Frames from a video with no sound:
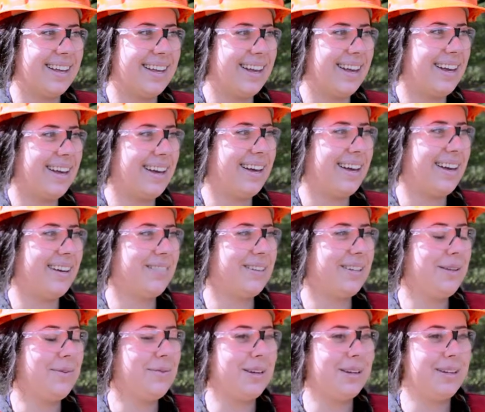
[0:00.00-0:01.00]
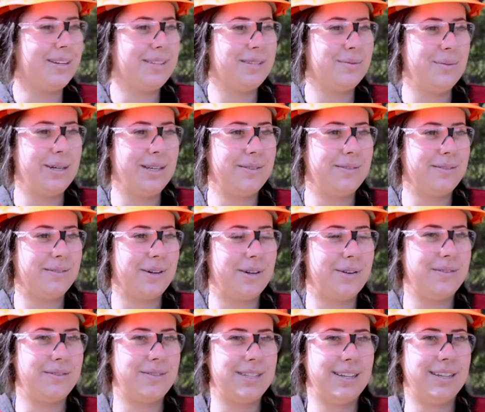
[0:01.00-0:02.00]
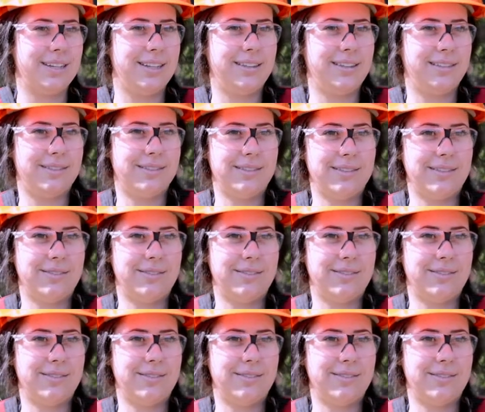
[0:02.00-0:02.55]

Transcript: I really wanted to be involved in